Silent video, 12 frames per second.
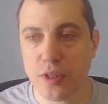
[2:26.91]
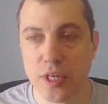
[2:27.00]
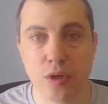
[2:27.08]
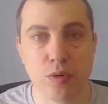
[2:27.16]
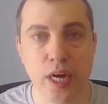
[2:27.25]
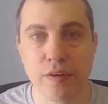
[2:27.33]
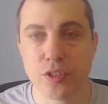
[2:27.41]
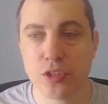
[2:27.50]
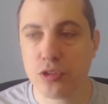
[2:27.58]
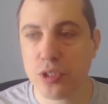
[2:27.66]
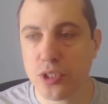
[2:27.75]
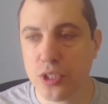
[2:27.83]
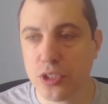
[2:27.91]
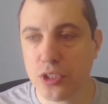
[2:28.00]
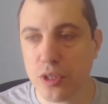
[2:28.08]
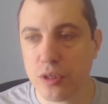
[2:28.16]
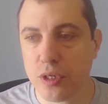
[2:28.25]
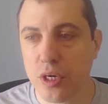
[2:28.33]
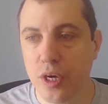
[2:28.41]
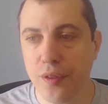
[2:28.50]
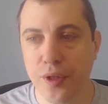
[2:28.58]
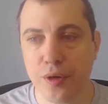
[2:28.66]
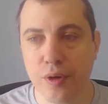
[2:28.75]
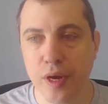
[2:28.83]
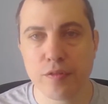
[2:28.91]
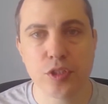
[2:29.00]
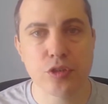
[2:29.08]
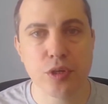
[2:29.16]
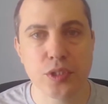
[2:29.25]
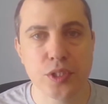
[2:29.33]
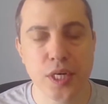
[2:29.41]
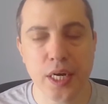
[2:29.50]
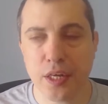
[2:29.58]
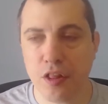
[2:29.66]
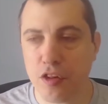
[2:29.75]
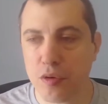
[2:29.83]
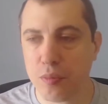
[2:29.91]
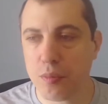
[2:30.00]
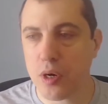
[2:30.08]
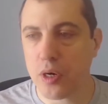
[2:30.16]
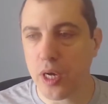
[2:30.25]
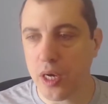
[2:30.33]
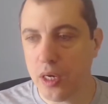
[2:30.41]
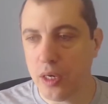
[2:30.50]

they don't have to trust each other. They don't have to trust in any third party.